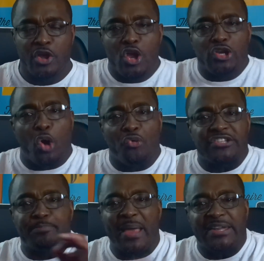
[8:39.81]
Long as
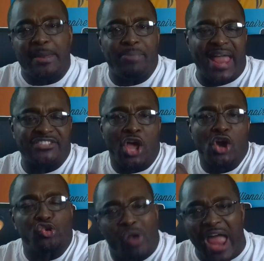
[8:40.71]
Billy Blank's
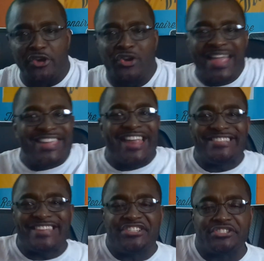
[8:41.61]
crier getting
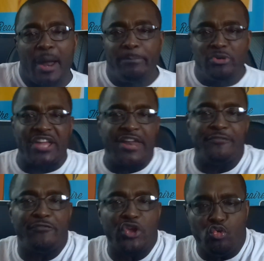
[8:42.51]
these numbers and
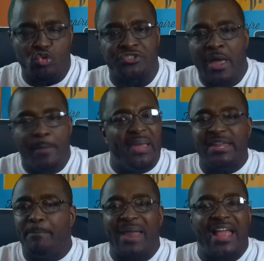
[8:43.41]
views. Billy
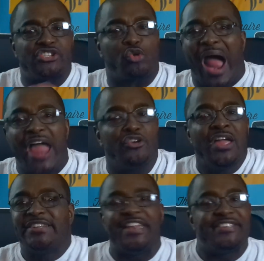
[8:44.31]
Blank's crier
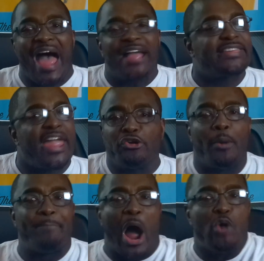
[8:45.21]
did not care
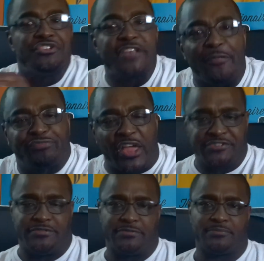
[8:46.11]
about nothing.